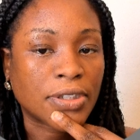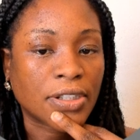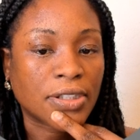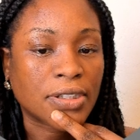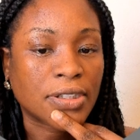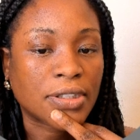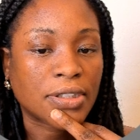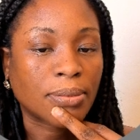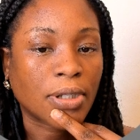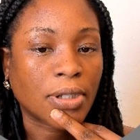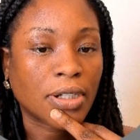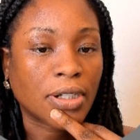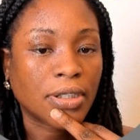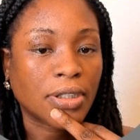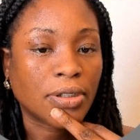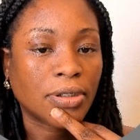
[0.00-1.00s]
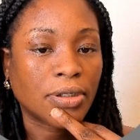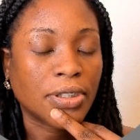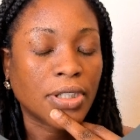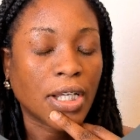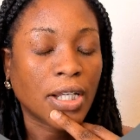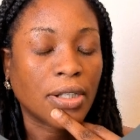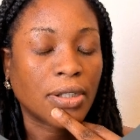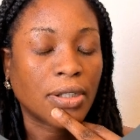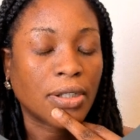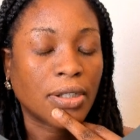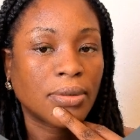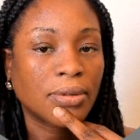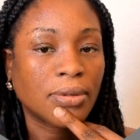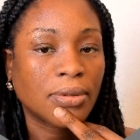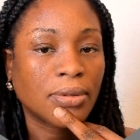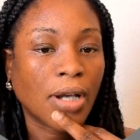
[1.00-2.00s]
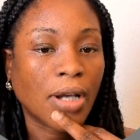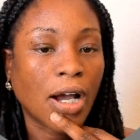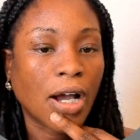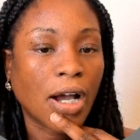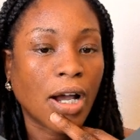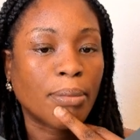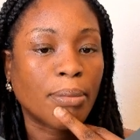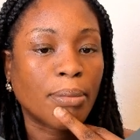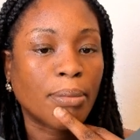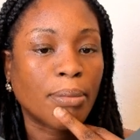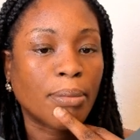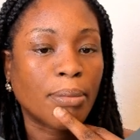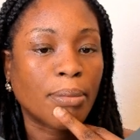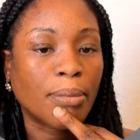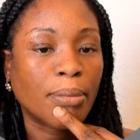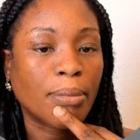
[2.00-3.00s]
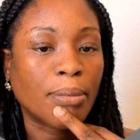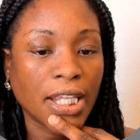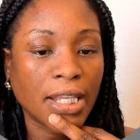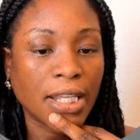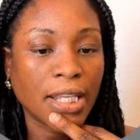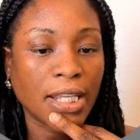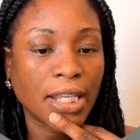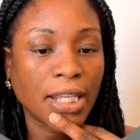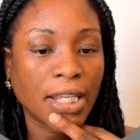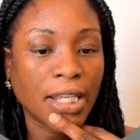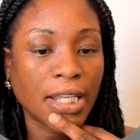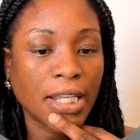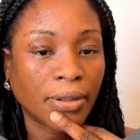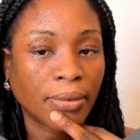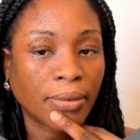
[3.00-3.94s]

turn this into yellow. But they put their name and email here,